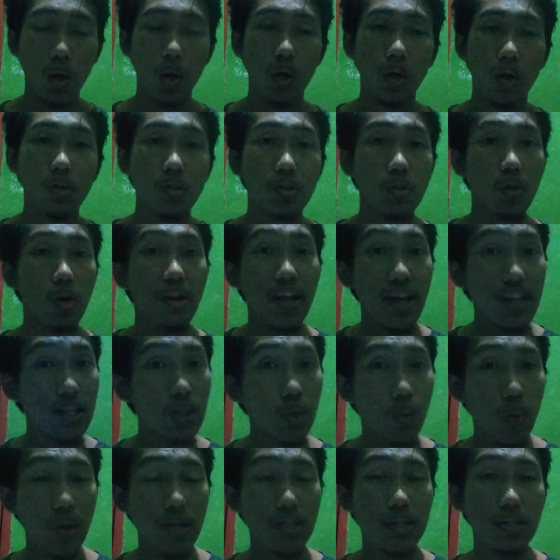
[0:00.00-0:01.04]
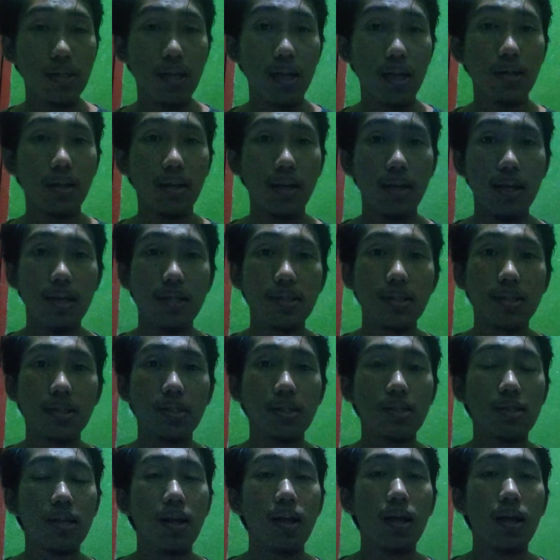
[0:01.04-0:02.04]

So, next question is,